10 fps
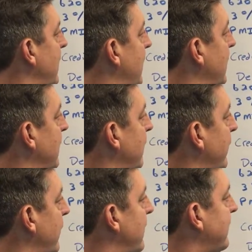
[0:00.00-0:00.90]
And
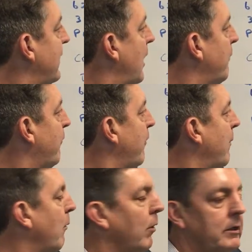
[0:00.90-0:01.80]
there is an
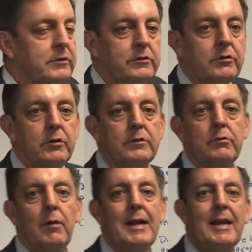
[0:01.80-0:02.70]
upfront mortgage
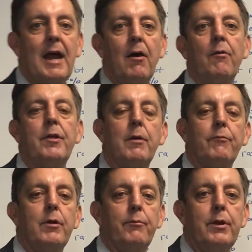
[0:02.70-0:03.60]
insurance. Right now, the
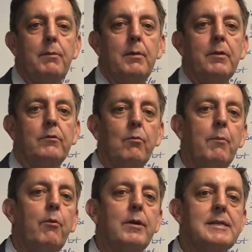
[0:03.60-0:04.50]
upfront premium is
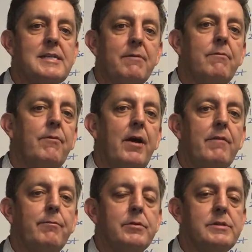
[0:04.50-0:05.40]

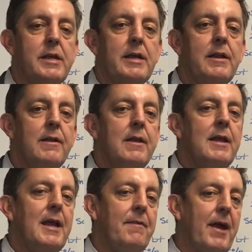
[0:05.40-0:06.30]
1.75%,
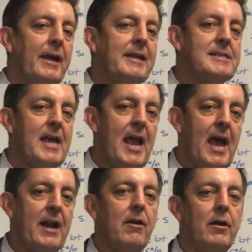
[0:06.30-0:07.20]
and that gets
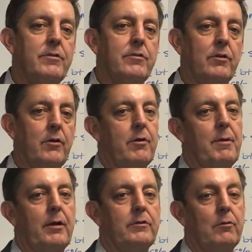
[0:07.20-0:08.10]
added onto your loan amount.